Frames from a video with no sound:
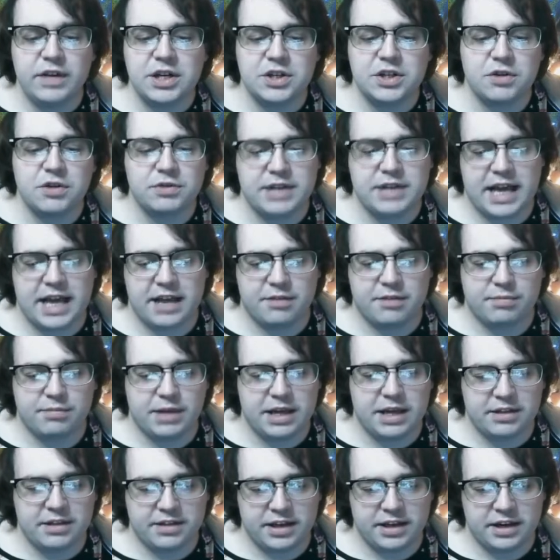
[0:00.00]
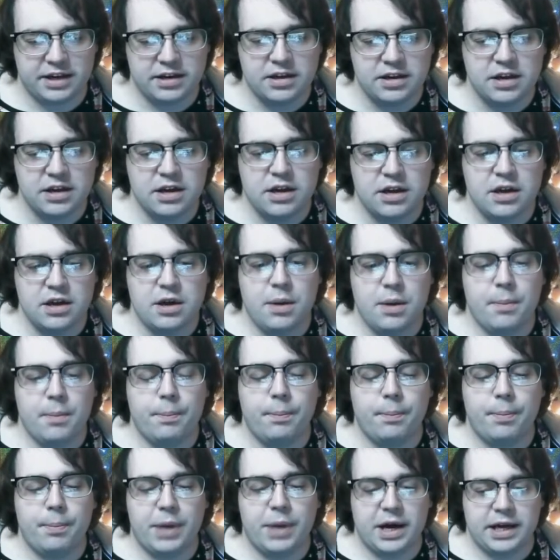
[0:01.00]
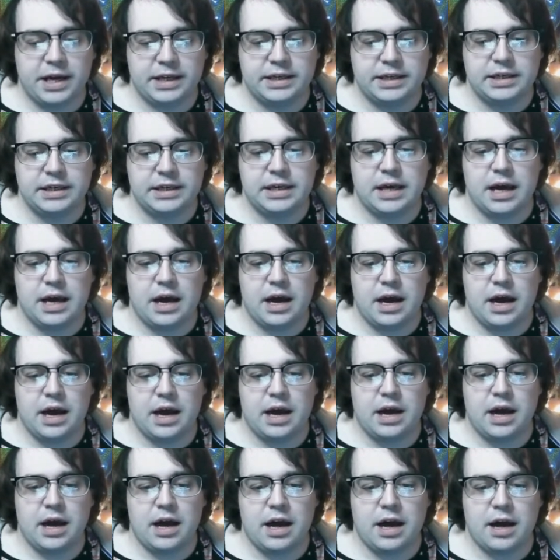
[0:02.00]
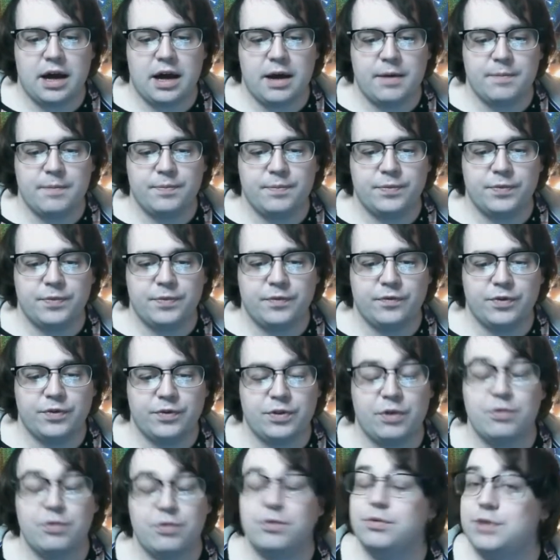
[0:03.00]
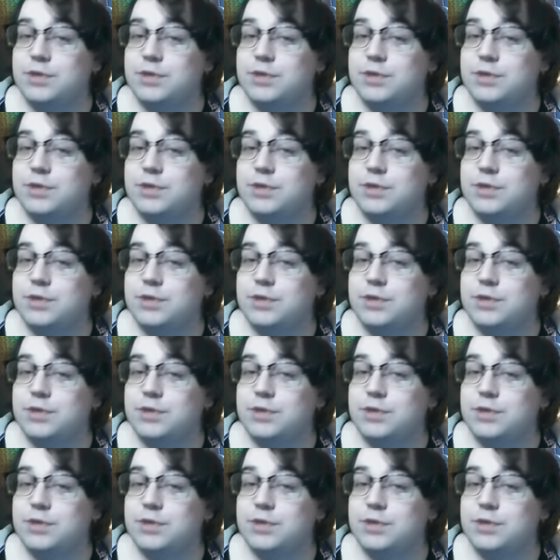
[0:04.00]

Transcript: show takes place in. But for those who